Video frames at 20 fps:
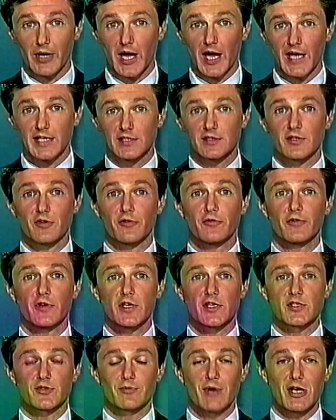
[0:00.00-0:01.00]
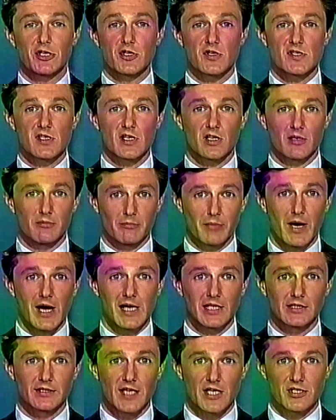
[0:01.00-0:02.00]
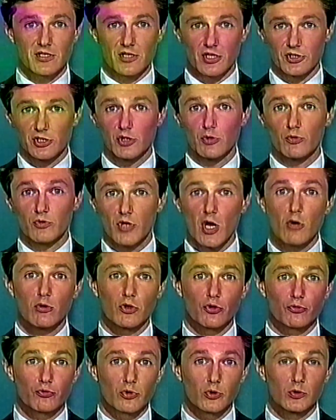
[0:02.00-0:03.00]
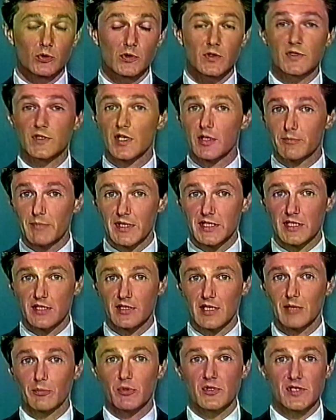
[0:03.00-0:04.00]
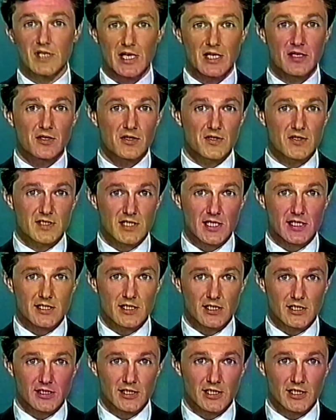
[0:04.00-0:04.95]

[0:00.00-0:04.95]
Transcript: the first register compiled under the new Nolan rules admitted it was inconsistent.